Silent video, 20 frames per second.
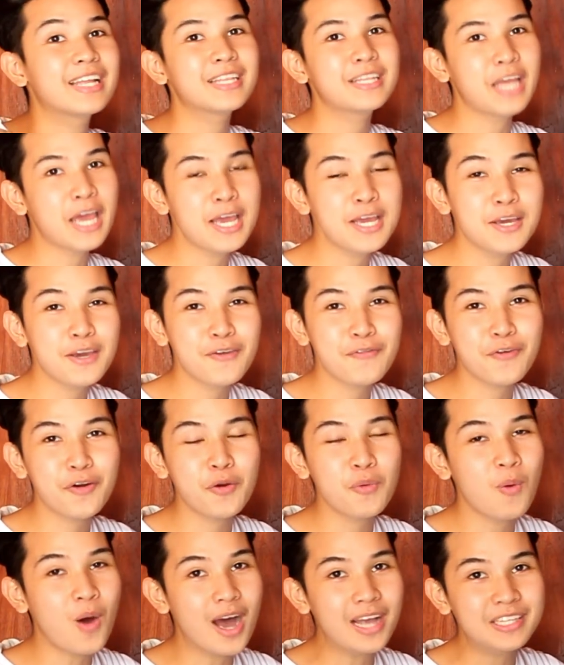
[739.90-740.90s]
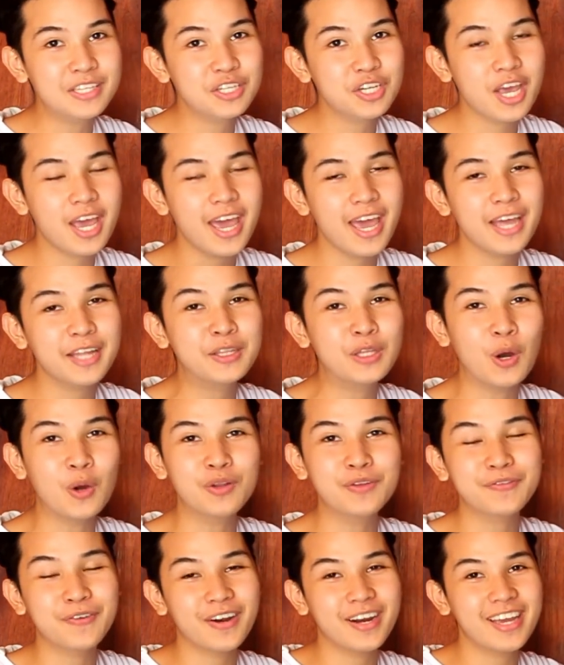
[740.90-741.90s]
Thank you for watching.
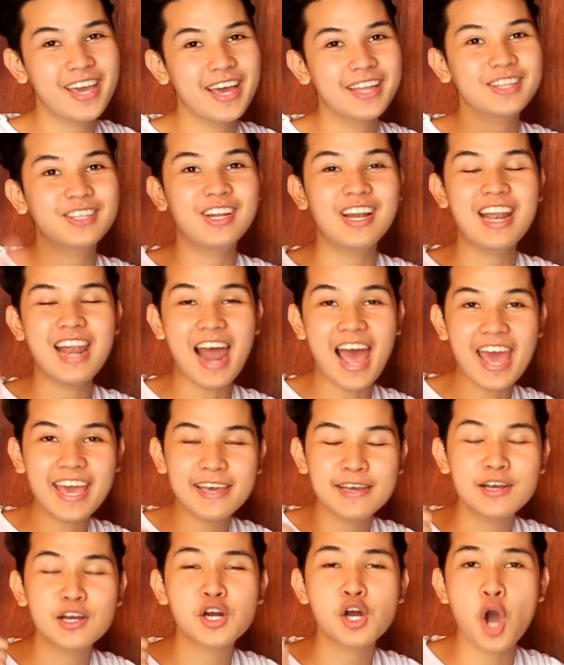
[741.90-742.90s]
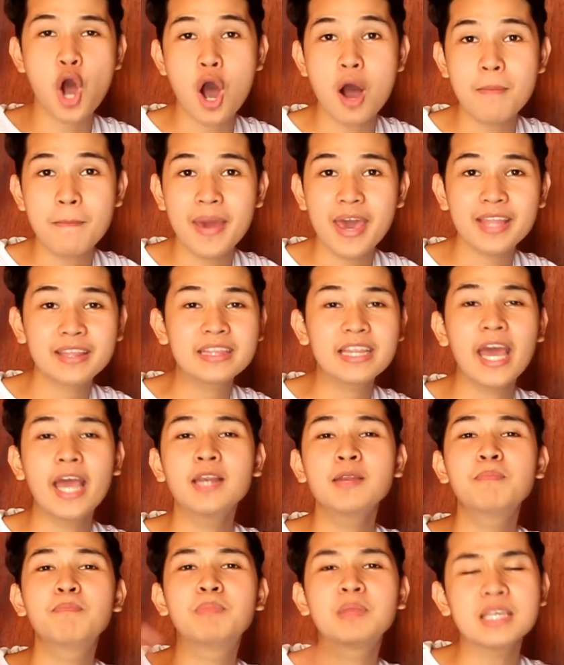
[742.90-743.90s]
Don't forget to like, comment,
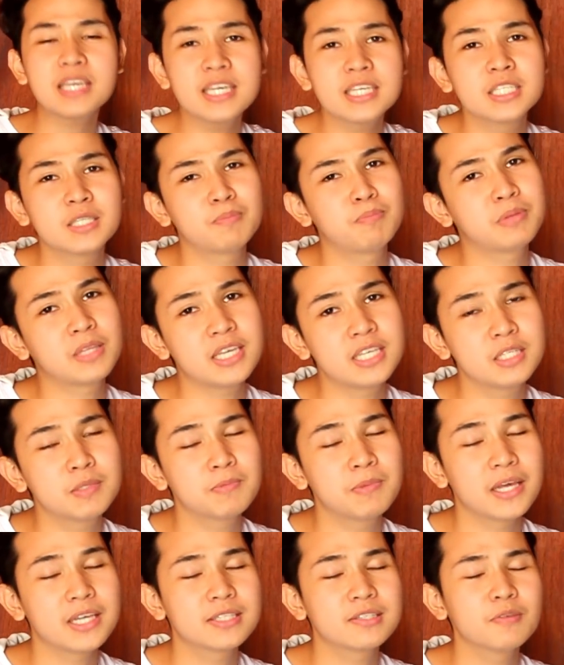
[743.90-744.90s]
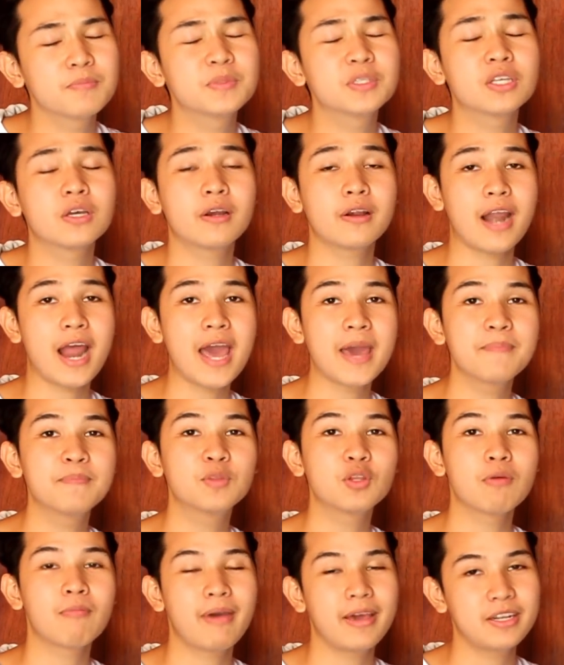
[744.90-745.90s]
and please subscribe
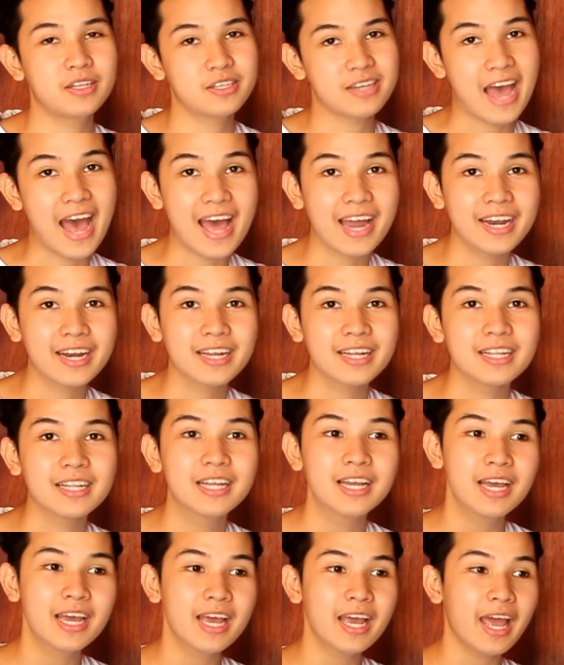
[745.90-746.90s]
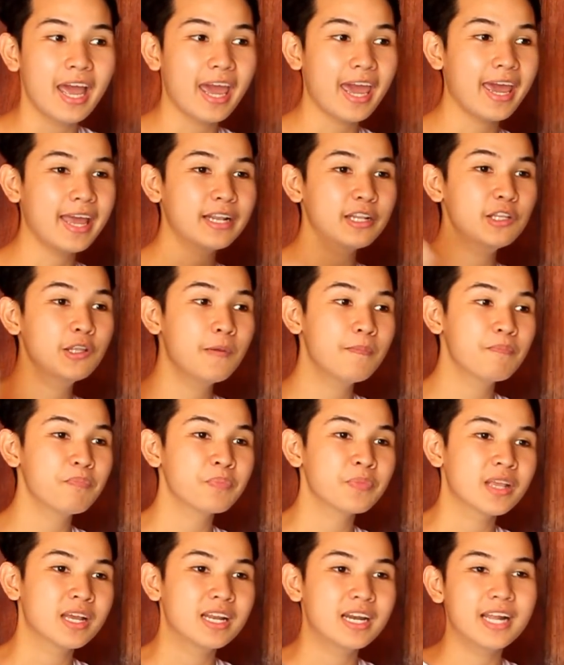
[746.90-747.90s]
to my channel. And
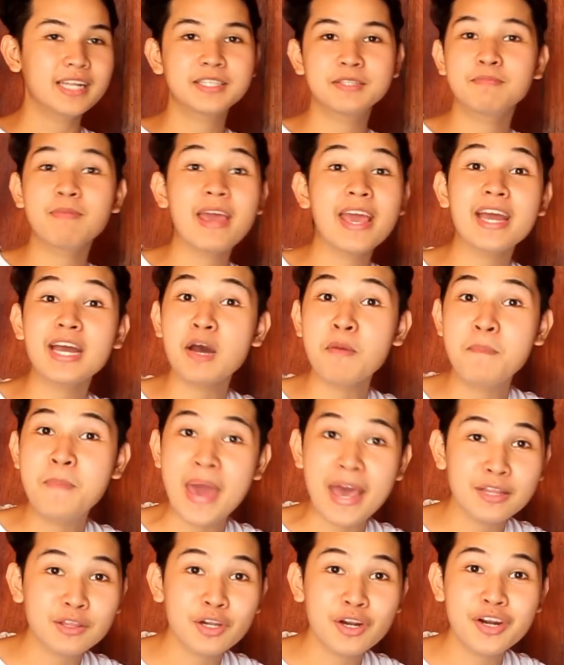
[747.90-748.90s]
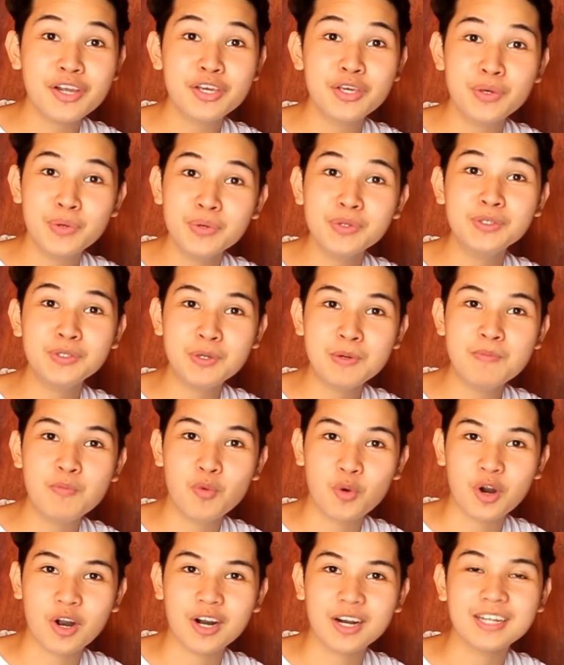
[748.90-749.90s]
let's make a better YouTube
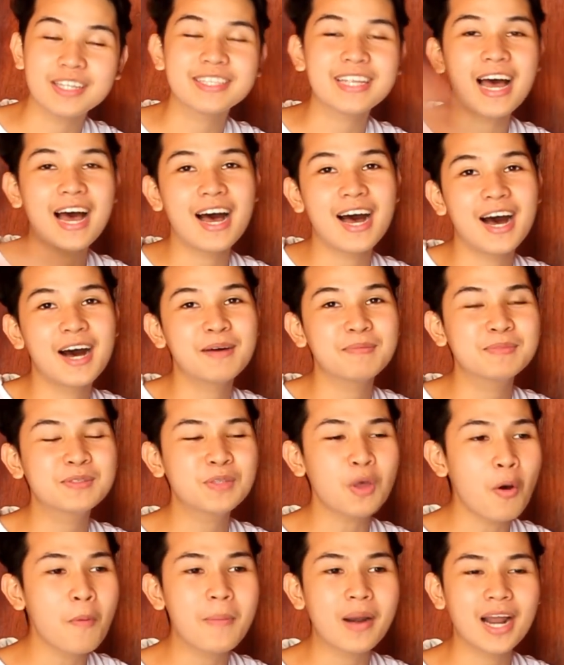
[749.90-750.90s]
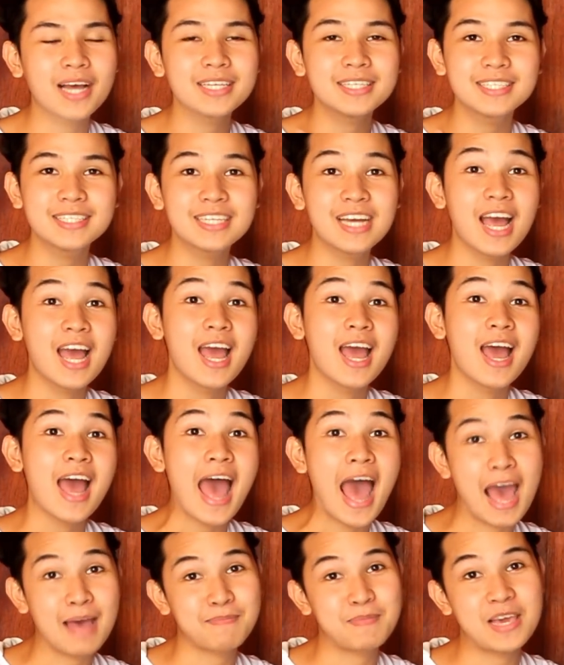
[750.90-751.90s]
world. Sobrang
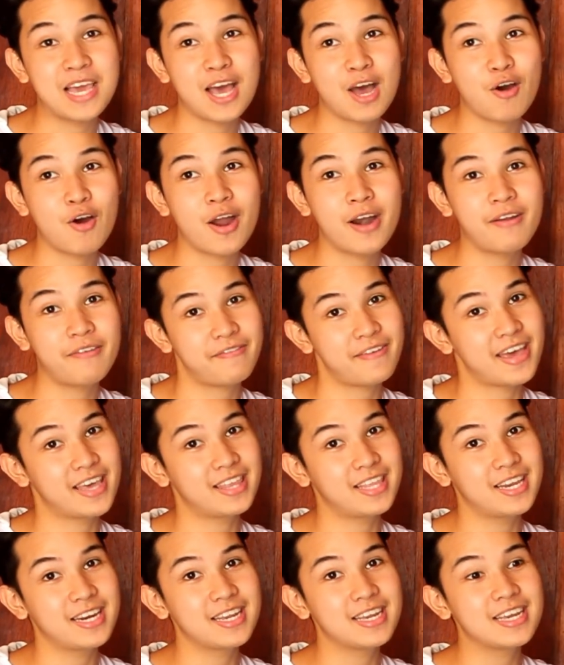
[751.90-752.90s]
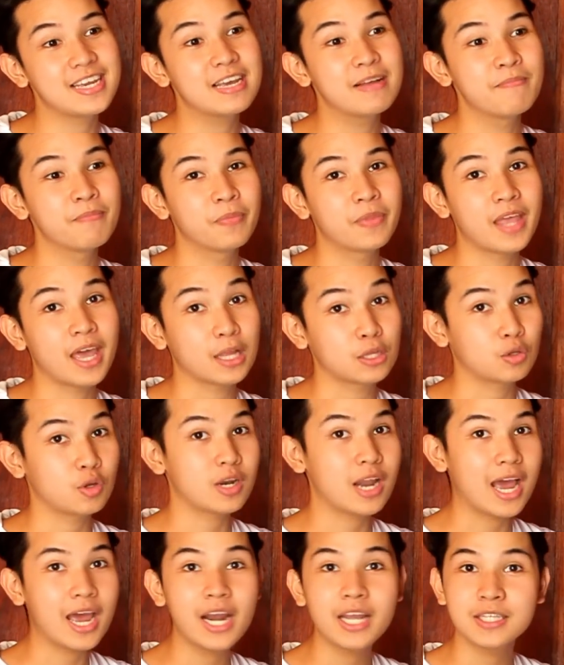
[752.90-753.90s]
happy ako na finally, eto
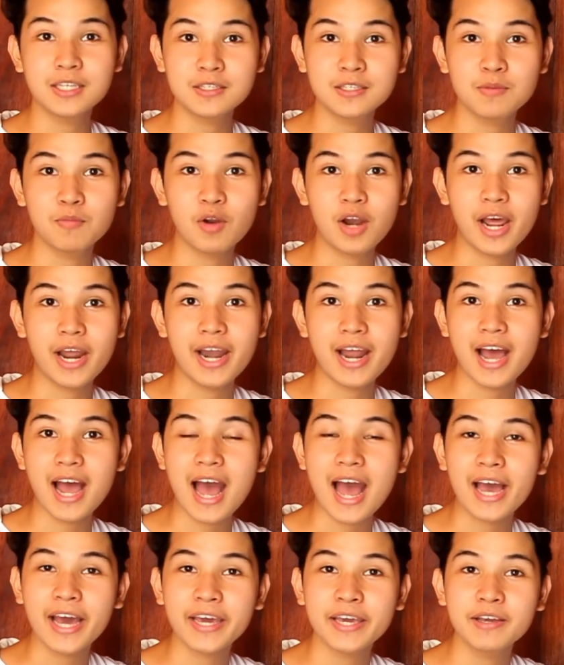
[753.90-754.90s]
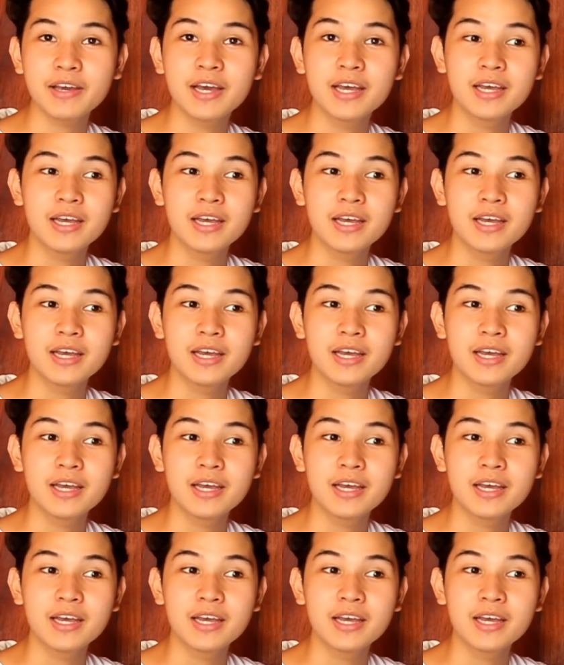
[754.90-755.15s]
na, nagsisimula na ang aking